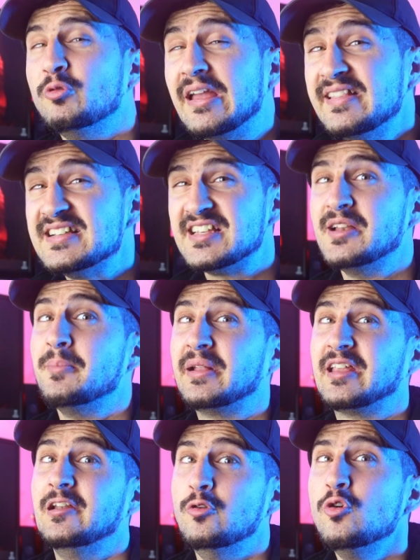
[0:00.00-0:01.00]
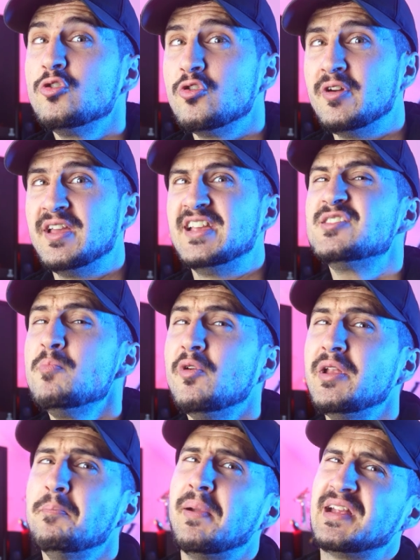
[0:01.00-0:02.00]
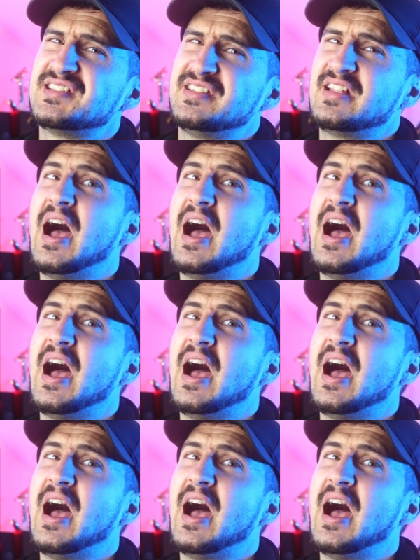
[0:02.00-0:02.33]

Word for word: to get the cinematic look is more impressive